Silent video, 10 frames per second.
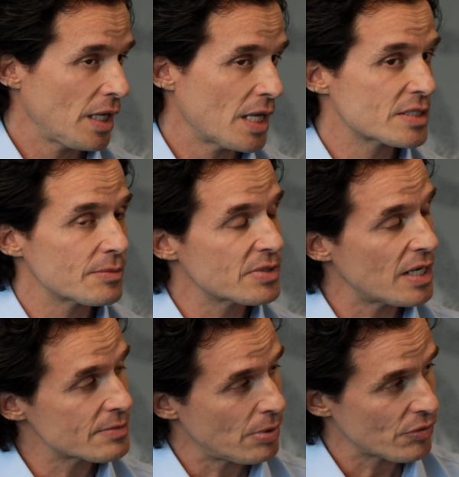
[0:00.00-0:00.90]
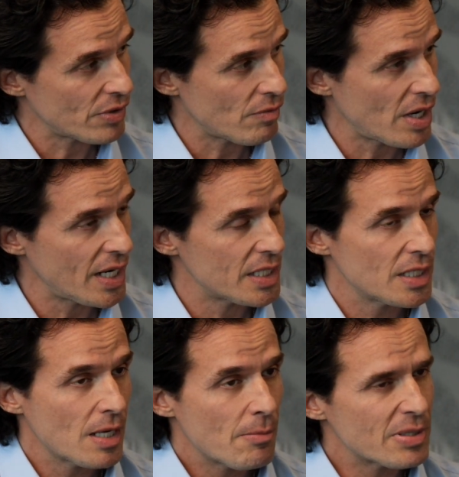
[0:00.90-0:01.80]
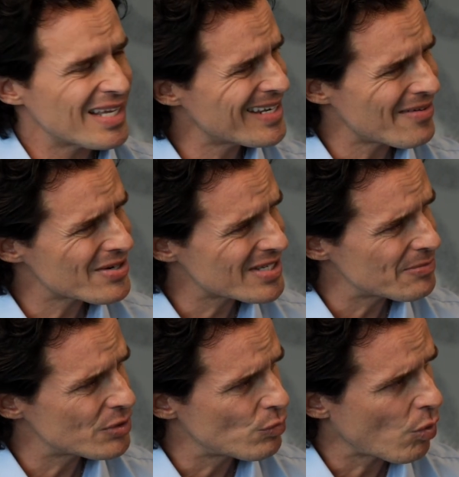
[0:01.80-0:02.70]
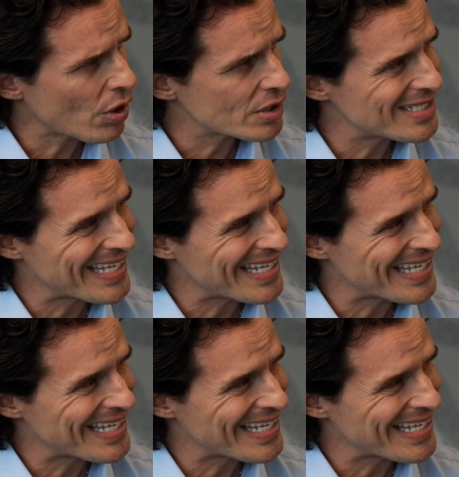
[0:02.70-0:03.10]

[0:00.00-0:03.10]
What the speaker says: and sometimes both are right. But they never seem to work